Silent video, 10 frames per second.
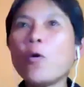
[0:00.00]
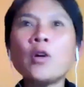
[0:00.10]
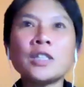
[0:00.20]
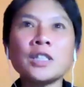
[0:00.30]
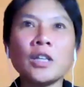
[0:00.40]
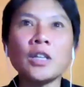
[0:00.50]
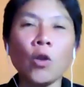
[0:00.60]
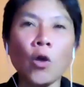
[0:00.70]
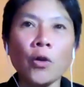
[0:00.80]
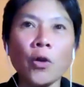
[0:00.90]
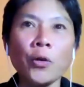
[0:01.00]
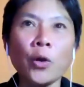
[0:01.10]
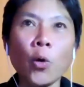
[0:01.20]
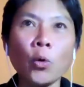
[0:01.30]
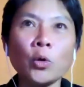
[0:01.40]
focuses a lot on
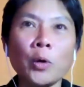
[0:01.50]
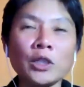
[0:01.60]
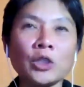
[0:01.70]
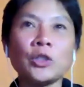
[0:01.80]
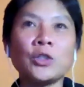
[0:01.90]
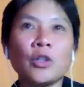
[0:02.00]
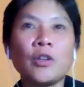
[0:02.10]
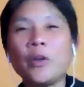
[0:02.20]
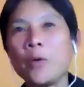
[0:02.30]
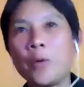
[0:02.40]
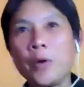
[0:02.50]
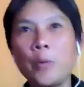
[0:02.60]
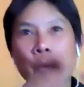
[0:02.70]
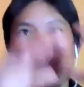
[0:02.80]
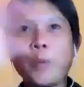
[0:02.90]
the whole questions,
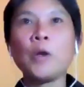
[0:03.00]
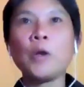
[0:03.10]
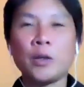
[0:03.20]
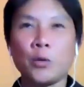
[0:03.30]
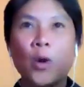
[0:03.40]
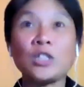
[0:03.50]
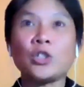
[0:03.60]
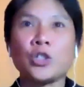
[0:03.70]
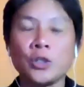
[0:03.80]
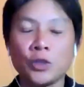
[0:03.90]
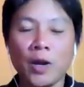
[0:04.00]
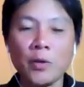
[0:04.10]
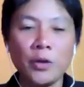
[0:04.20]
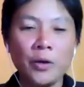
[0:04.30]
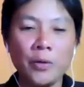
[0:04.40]
when we look at questions,
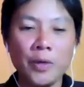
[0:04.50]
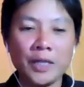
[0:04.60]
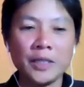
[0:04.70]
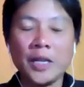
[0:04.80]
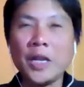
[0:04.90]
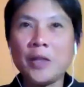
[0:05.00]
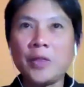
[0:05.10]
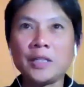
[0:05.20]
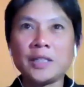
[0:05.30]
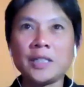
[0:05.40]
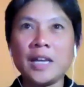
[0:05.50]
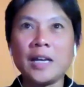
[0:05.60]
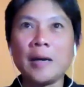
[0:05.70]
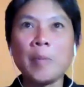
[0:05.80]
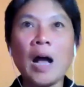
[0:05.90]
right, there's
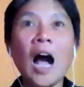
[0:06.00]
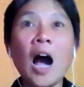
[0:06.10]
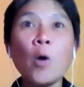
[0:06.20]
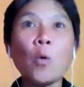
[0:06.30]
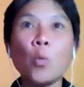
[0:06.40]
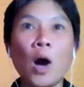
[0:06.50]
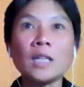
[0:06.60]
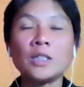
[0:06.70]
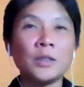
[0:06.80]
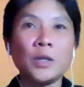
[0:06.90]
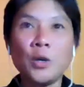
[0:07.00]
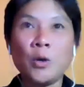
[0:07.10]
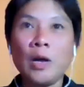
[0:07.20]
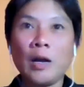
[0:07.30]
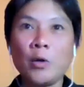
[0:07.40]
how, what,
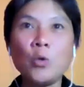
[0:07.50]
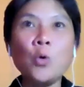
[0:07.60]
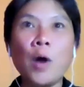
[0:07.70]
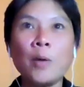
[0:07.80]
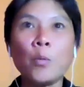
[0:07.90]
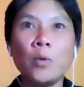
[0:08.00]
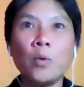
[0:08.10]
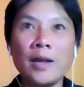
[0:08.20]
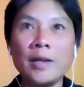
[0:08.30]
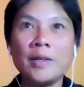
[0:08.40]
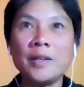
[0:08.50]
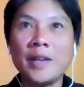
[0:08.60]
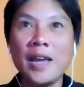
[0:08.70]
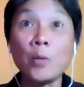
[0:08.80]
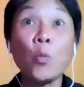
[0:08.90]
who, and
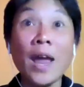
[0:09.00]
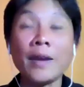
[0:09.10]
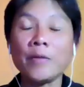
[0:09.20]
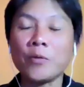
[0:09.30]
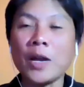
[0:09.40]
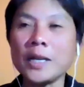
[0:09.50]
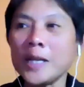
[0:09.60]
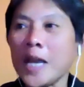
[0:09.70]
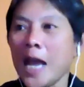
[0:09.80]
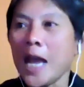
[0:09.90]
when, right?